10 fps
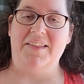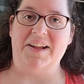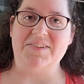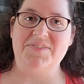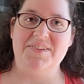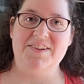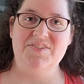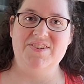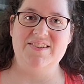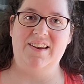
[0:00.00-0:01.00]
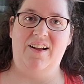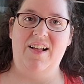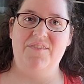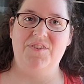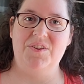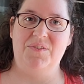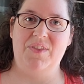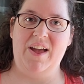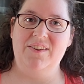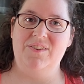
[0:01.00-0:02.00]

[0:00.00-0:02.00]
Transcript: That's really interesting. I'll have to use that